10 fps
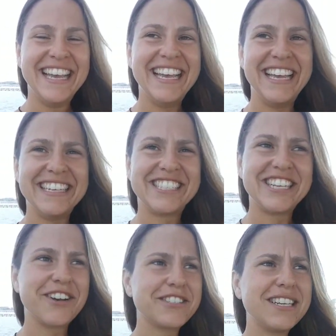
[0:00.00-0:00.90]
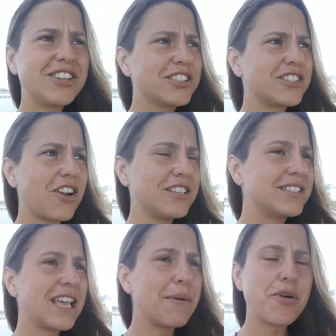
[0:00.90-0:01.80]
And she goes, I just started
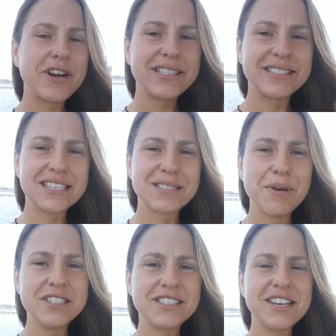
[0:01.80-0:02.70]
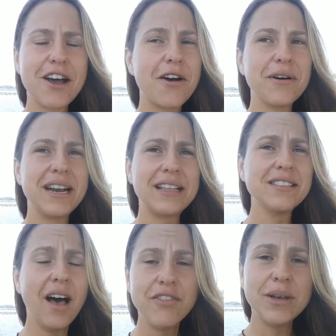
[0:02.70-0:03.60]
skateboarding six months ago, and I
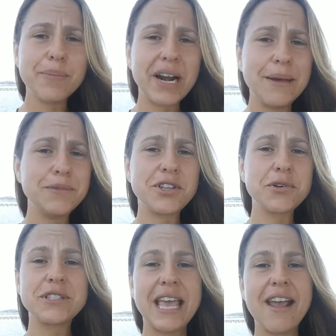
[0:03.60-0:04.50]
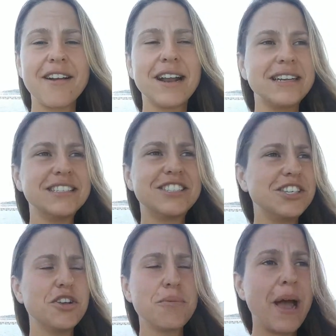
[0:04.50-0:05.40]
love it, but I'm so scared, and
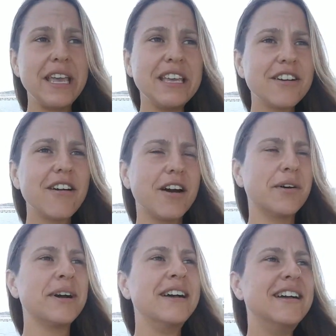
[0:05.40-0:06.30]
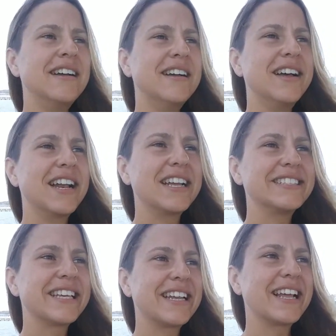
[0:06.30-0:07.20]
you're my hero. And I
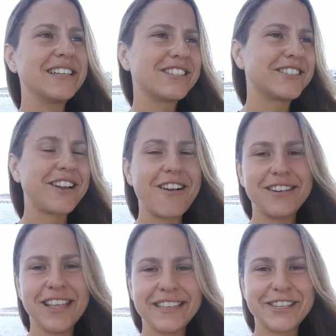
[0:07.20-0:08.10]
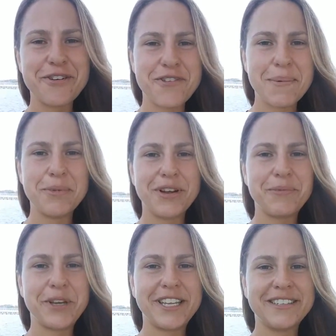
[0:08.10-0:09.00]
said, I just started last November,
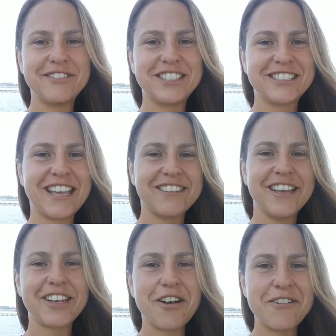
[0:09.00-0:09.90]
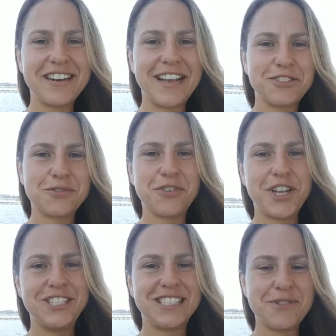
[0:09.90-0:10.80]
but we just let go and have some
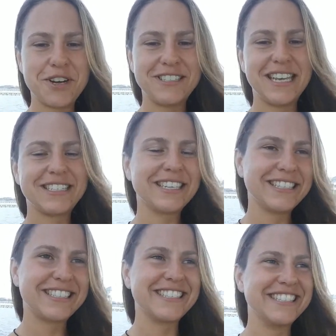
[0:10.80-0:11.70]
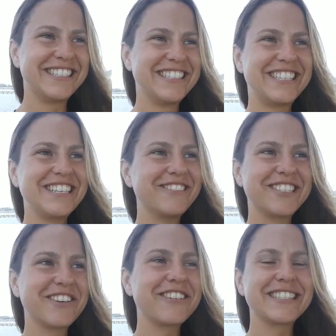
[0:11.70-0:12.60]
fun and see where it takes us. And she was
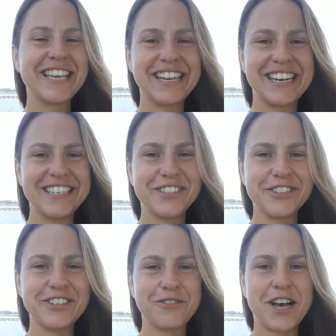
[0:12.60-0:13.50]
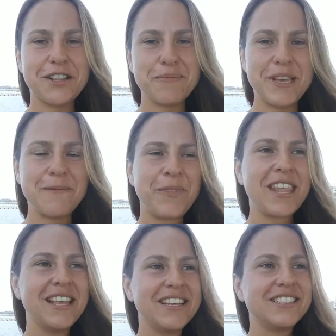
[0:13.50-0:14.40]
so excited. I told her to follow me.
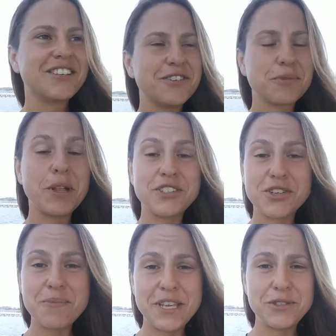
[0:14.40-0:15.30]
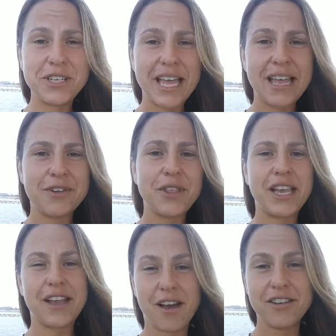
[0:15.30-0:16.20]
So it was a pleasure to meet you today. I don't think
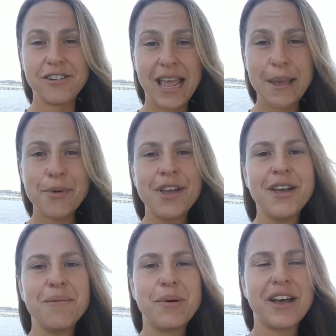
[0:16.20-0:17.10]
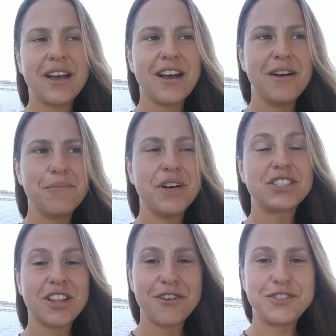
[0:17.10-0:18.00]
I caught your name, but um, much
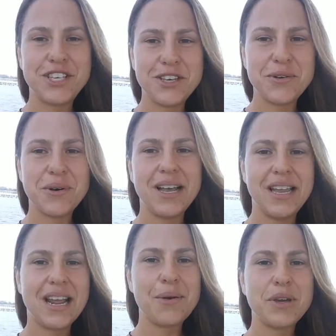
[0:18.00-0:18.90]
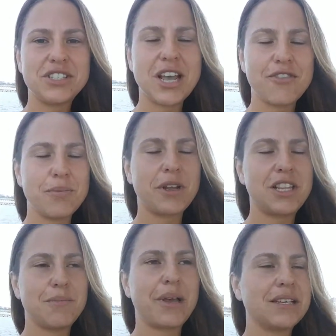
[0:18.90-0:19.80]
love to you. And I wish everybody
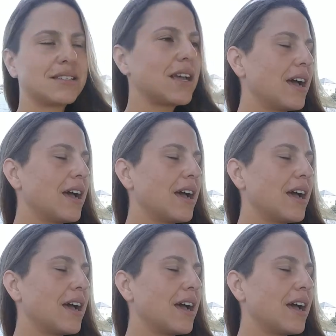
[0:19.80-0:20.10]
the best.